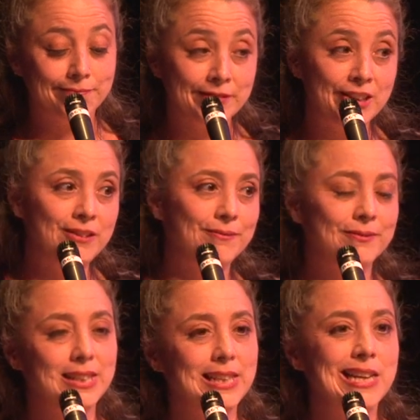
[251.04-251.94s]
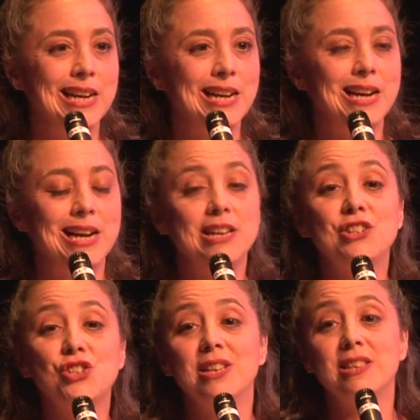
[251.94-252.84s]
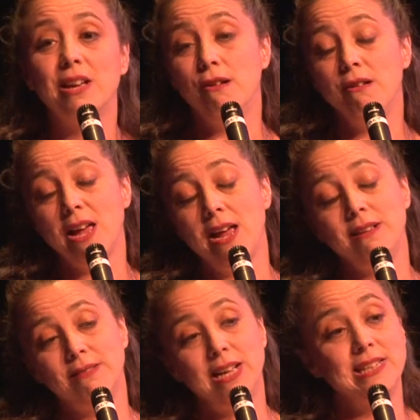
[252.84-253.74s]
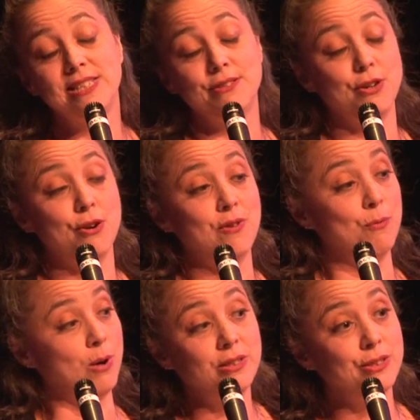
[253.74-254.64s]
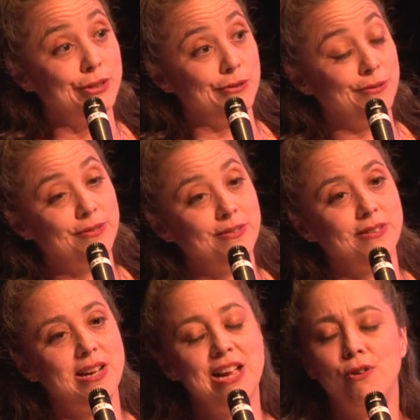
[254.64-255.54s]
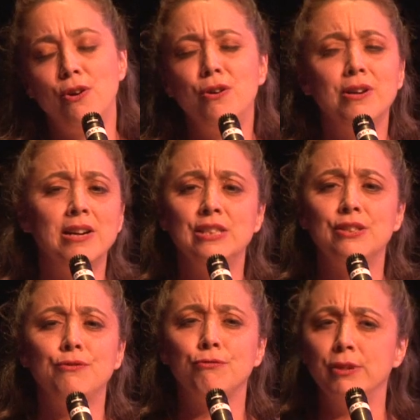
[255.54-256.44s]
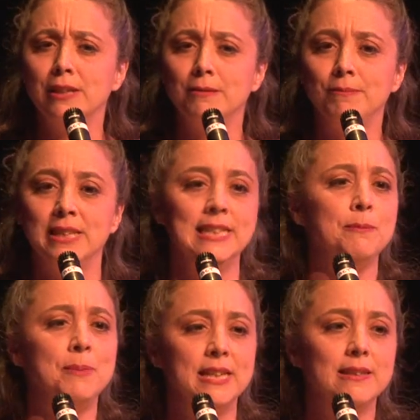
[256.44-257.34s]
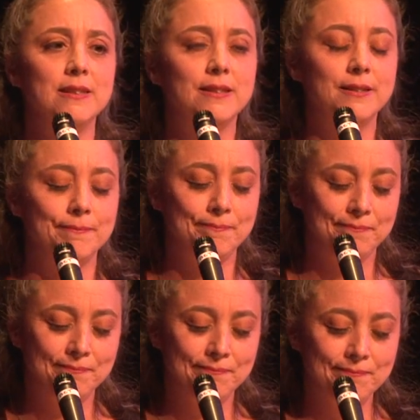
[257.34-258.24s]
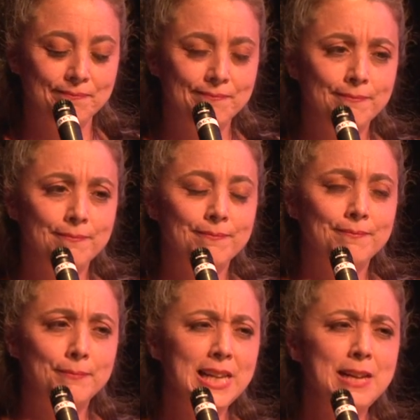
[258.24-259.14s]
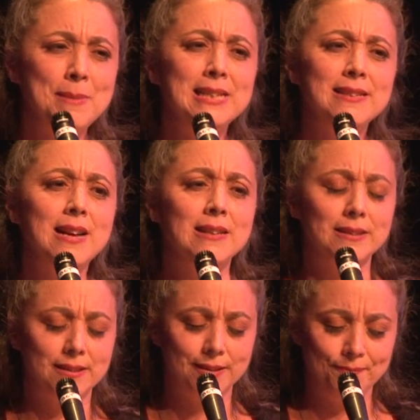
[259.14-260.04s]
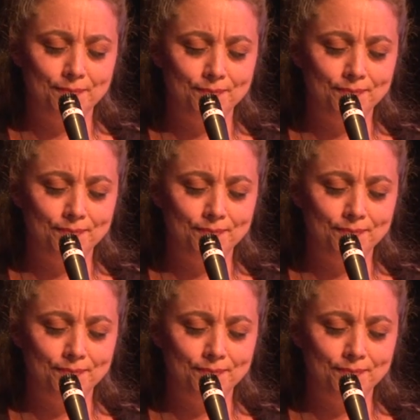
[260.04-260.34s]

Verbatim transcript: well, I initially thought, okay, I can still go if I want to. I have all kinds of freedom and independence. But he made sense